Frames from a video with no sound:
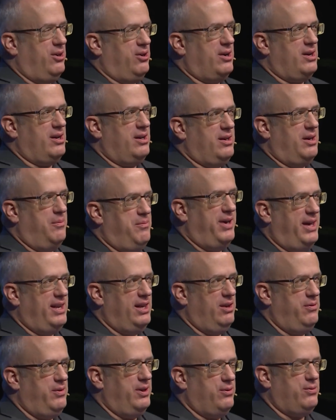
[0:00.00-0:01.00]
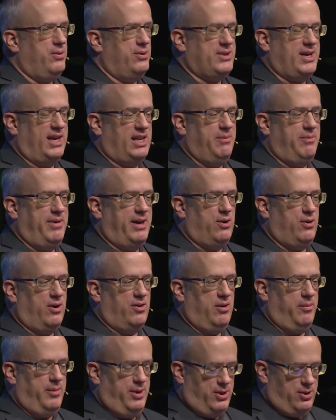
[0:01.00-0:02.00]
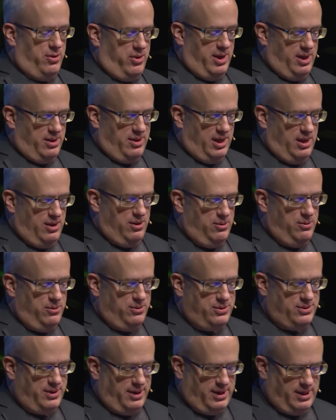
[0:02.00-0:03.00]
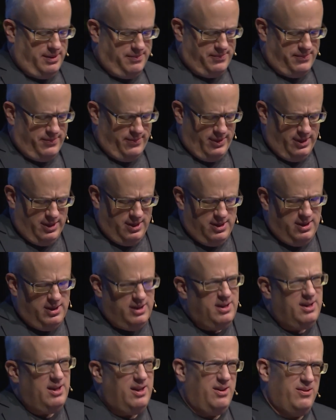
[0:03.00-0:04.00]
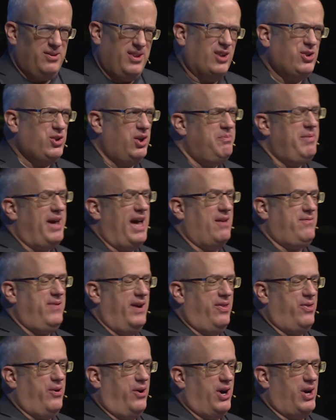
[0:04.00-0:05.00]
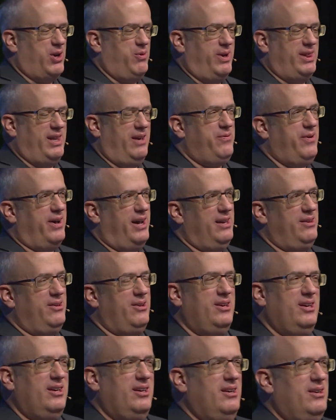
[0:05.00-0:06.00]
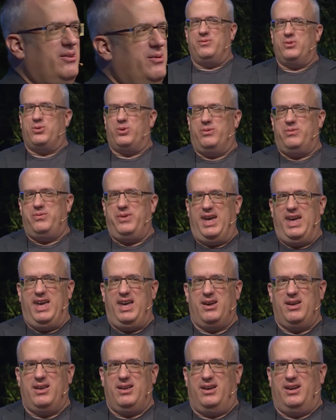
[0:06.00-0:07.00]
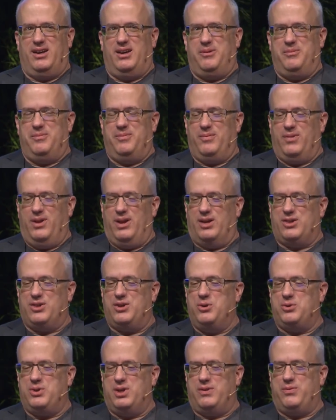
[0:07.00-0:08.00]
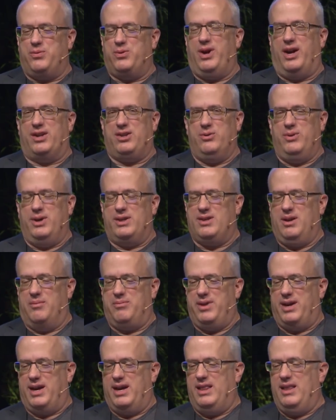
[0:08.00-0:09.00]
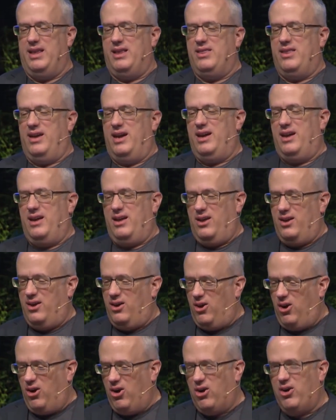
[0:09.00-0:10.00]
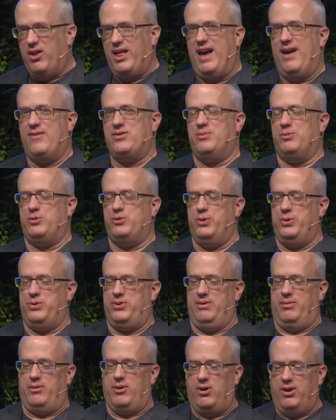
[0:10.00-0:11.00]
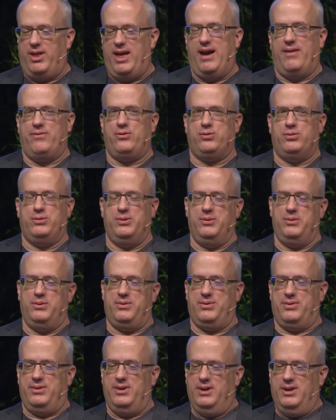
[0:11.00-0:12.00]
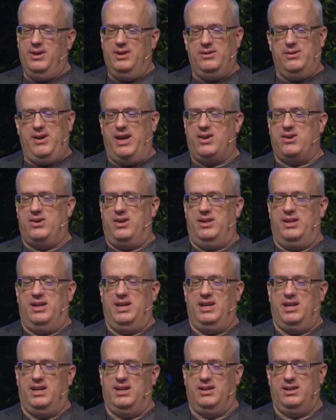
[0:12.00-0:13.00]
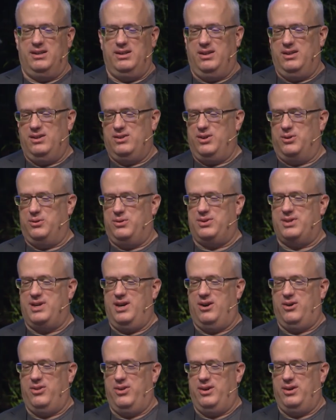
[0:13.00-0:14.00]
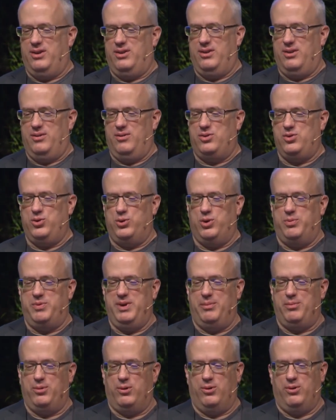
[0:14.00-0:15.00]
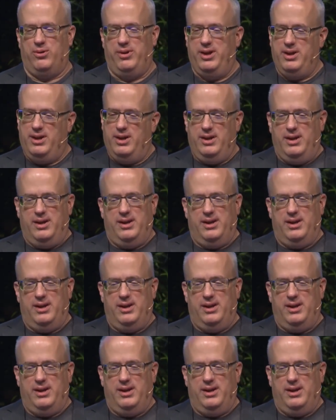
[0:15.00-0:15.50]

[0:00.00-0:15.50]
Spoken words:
their competitive interests get the better of them, and so they use essentially bad faith arguing. They find sort of vague excuses for not doing something, and they all have some truth in them. They're all half-truths. You ain't going to need it. Don't scare the junior people.